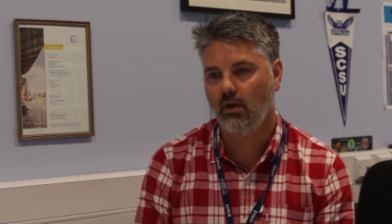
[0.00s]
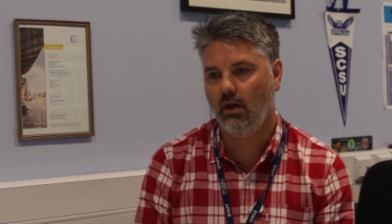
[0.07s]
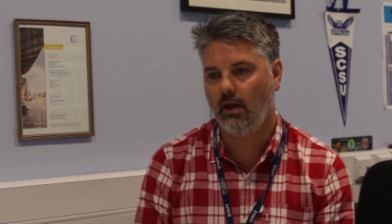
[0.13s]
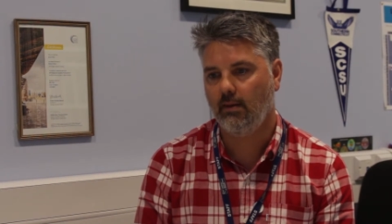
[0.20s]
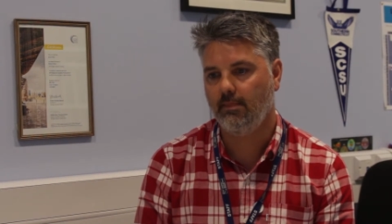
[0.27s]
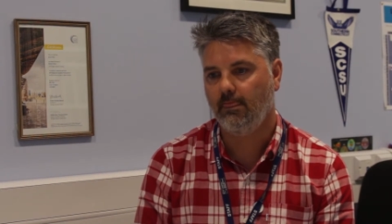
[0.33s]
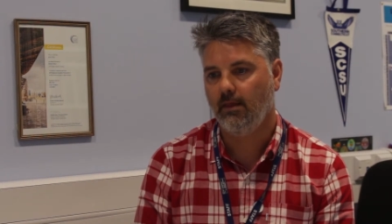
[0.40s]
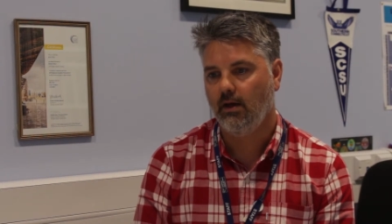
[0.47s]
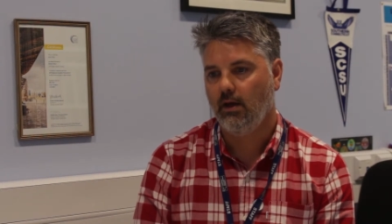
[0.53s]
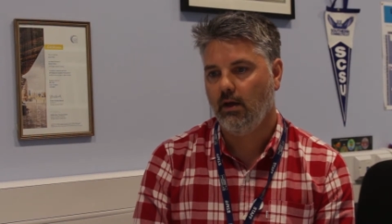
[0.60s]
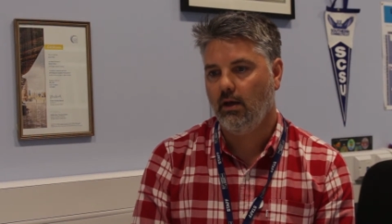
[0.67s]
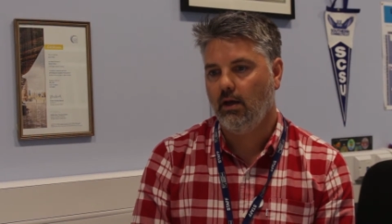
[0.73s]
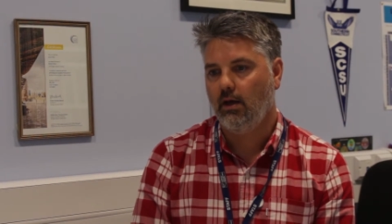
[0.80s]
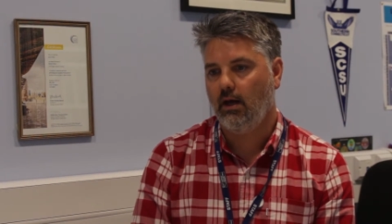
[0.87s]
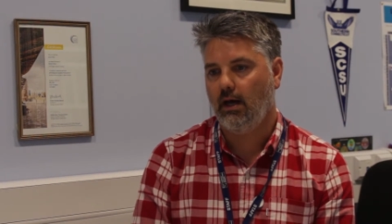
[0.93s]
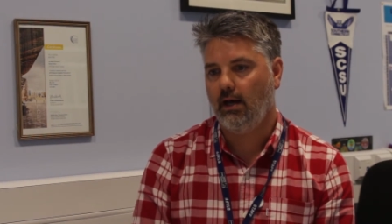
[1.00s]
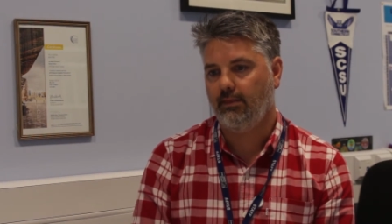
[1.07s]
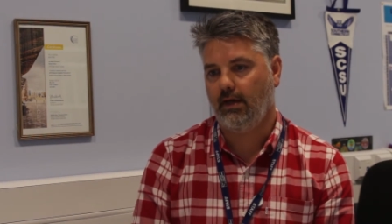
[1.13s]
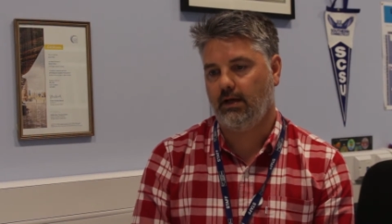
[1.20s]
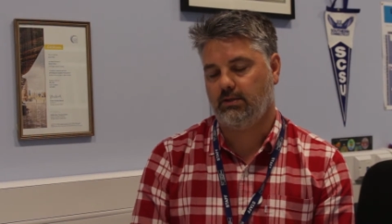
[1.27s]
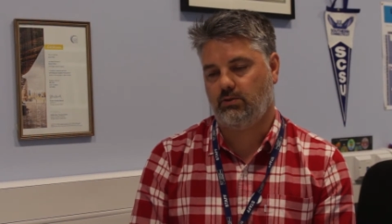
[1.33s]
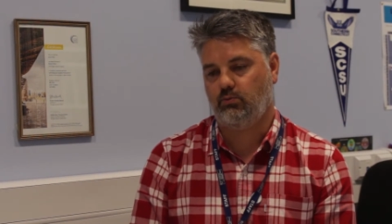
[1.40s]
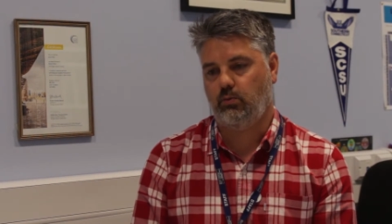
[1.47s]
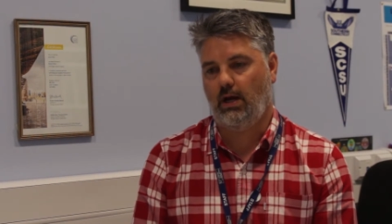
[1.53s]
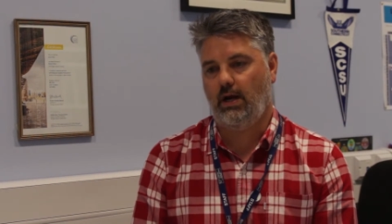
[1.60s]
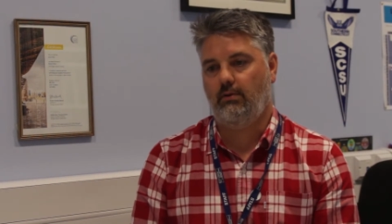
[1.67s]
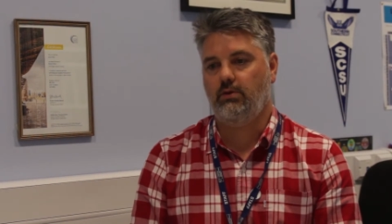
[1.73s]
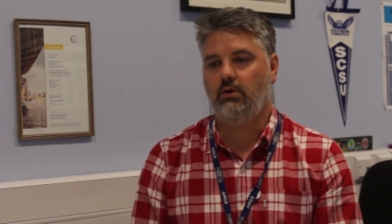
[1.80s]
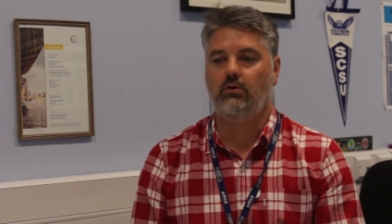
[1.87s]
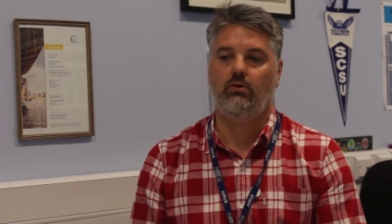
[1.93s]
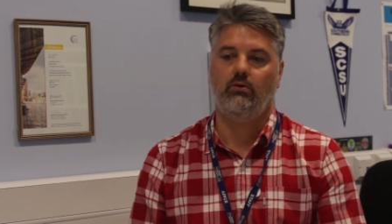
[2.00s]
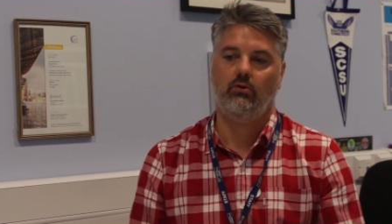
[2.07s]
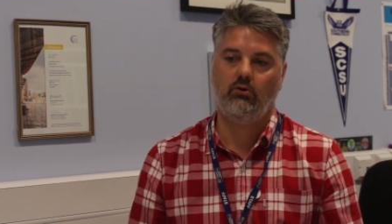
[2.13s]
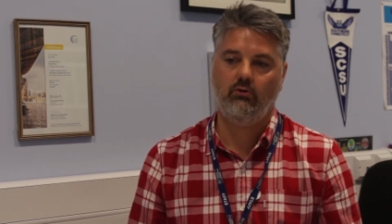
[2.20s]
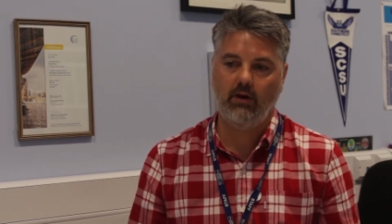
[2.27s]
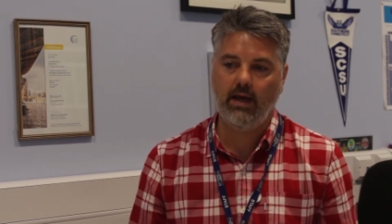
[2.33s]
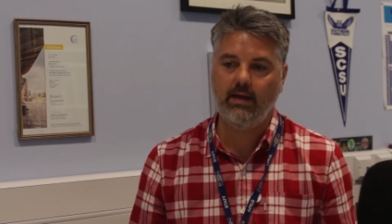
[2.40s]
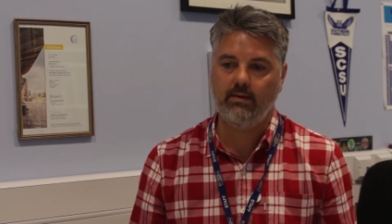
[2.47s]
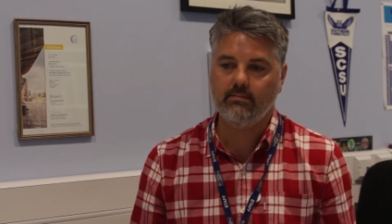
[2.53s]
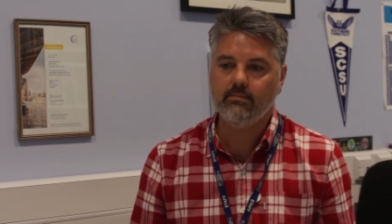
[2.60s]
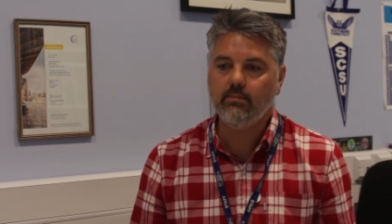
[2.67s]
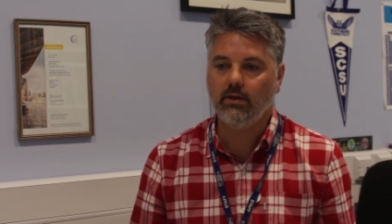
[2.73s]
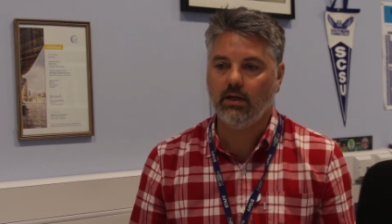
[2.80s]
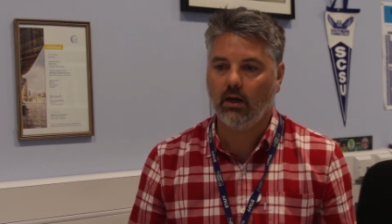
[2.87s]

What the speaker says: And that's how you can create,